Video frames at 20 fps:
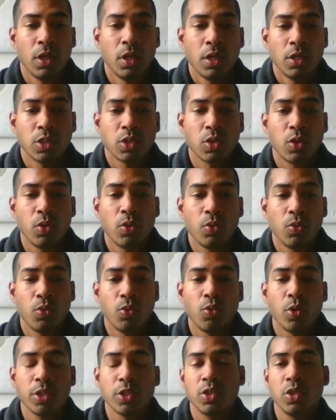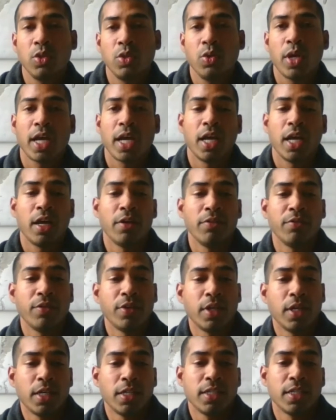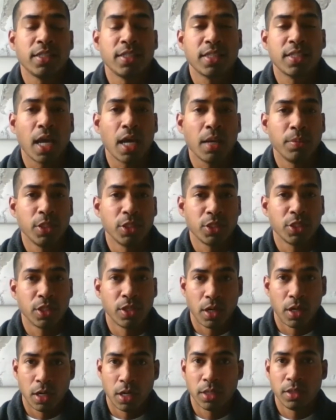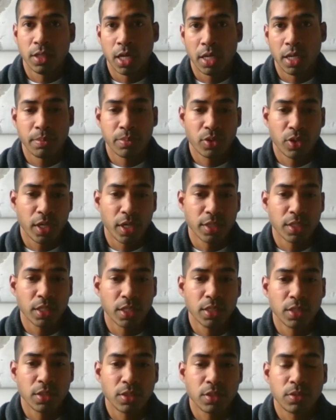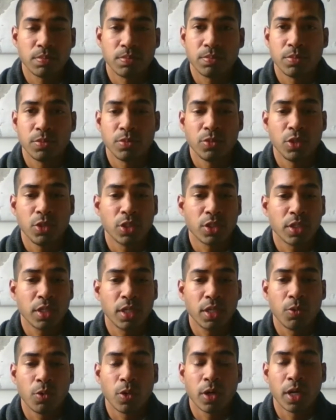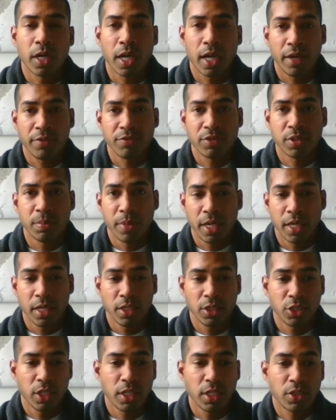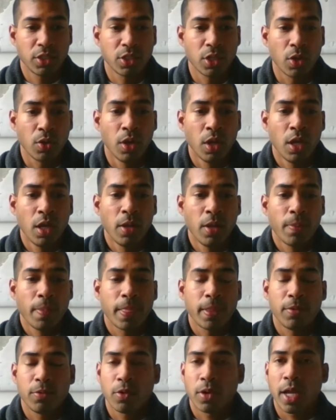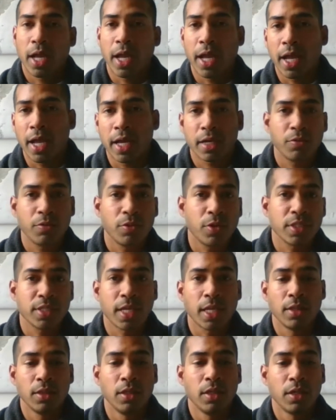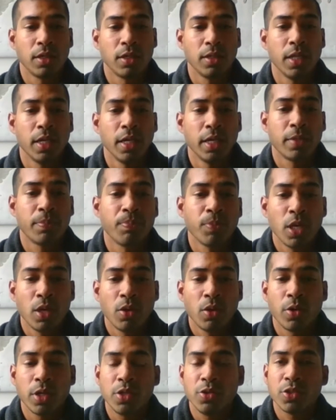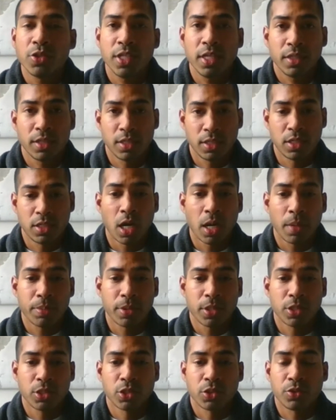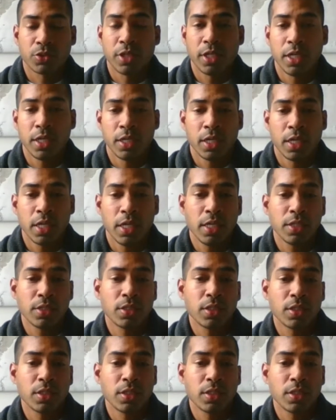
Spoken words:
So once you have established an online presence, you're going to want to have to manage it. So what does that look like? What you see at the top of the screen is the